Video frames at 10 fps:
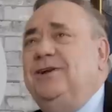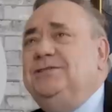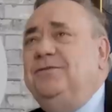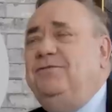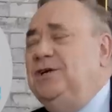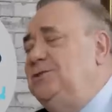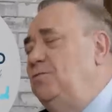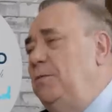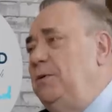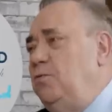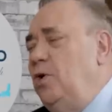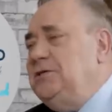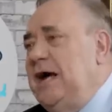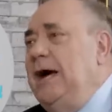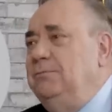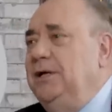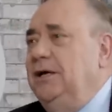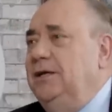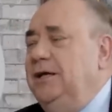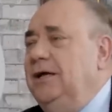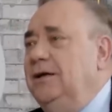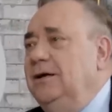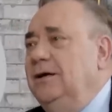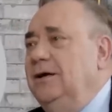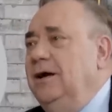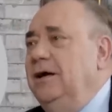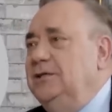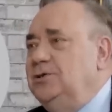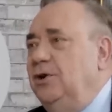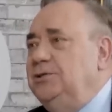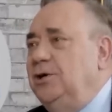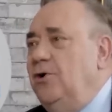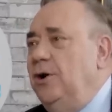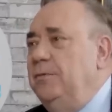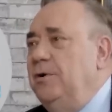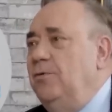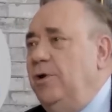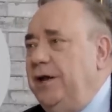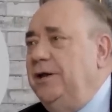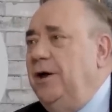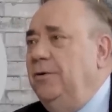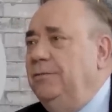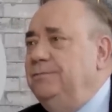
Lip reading: Richard, first, what's happening in the Scottish economy right now?